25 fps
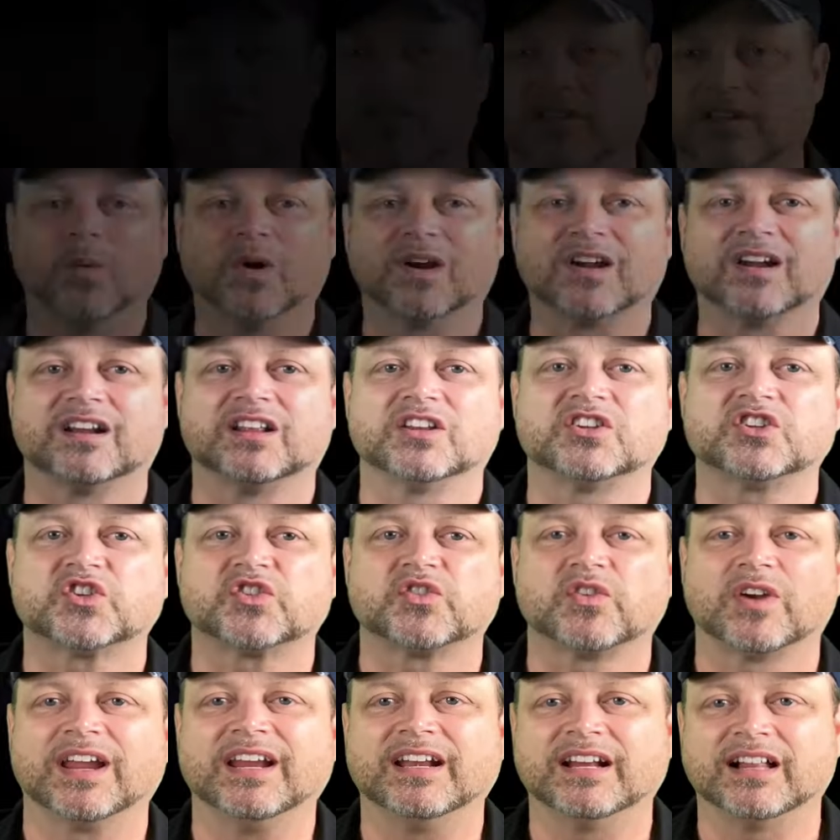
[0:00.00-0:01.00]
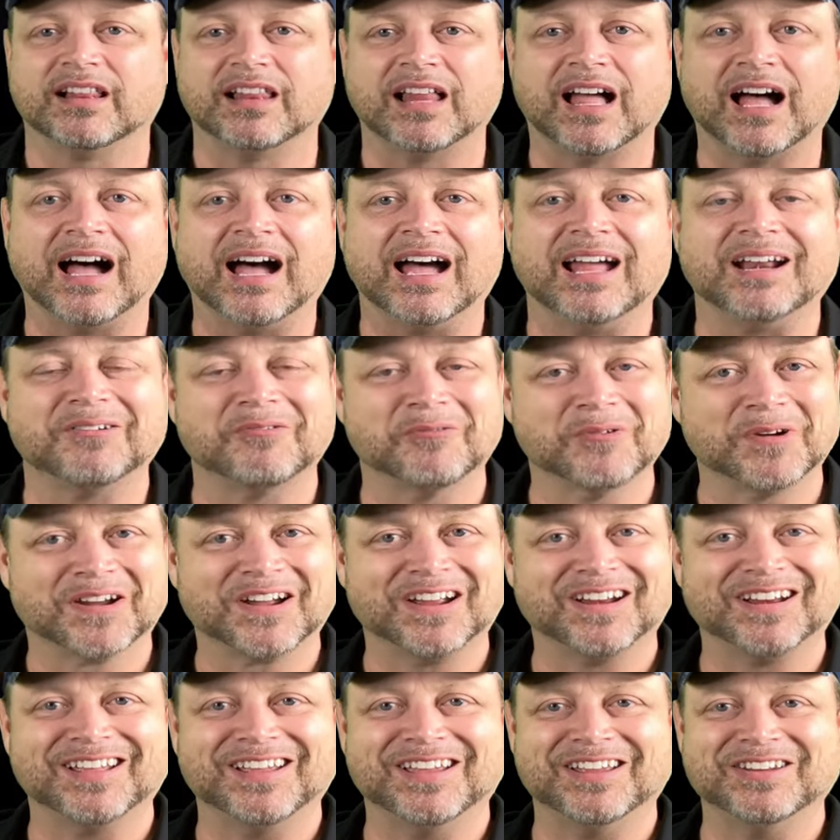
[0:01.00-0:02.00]
We're gonna train a lot, we're
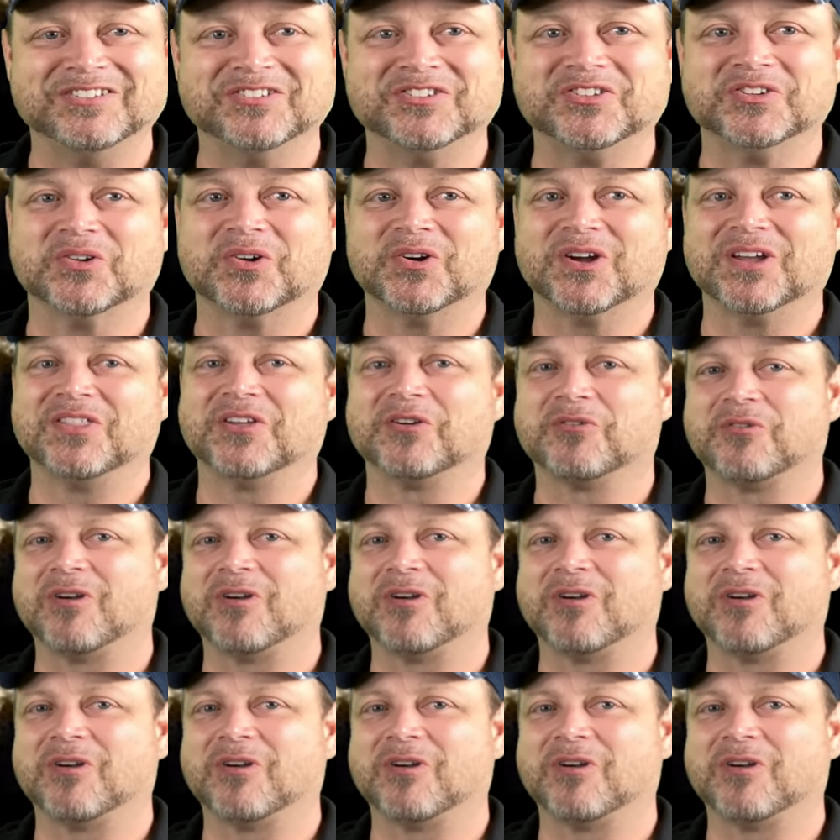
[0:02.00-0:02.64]
gonna enjoy the